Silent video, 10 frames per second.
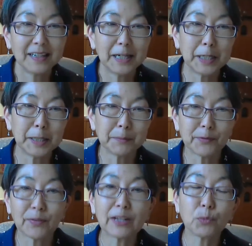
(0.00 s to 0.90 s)
Um,
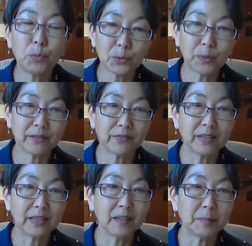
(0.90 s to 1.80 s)
so that's one way of
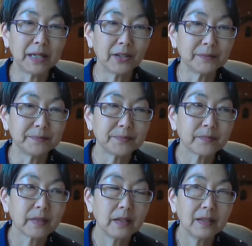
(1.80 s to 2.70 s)
thinking about it.
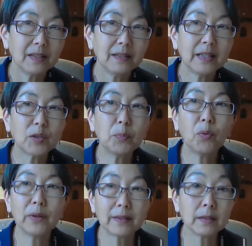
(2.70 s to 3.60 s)
The other
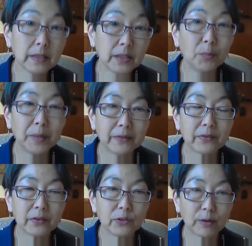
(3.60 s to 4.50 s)
point that Alito makes
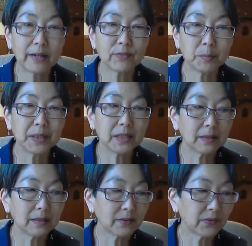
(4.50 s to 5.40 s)
in the draft
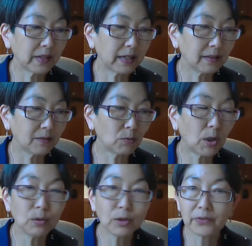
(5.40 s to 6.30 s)
opinion is that
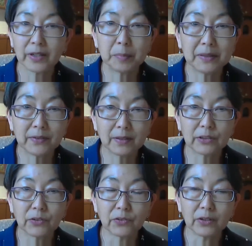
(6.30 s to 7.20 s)
Roe looks like a piece of
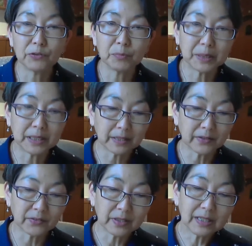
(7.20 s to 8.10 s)
legislation
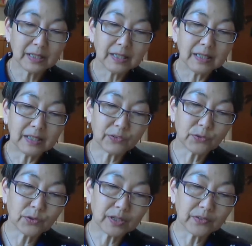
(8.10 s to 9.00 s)
because
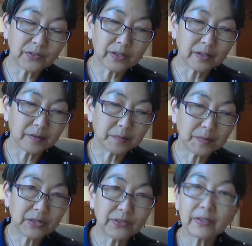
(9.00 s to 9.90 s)
it's it's a
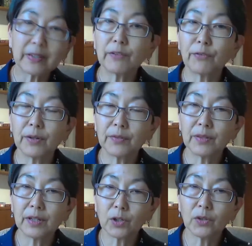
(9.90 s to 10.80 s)
he sets out a,
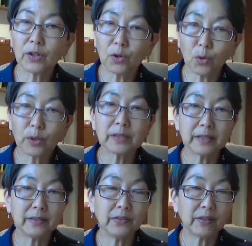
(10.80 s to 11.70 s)
the the court in
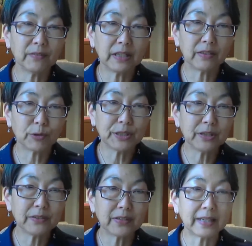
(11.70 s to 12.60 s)
1973
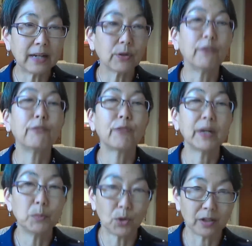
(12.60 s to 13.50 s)
set out a
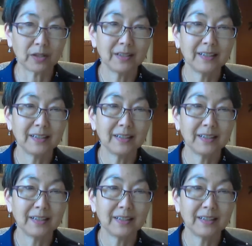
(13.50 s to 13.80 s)
framework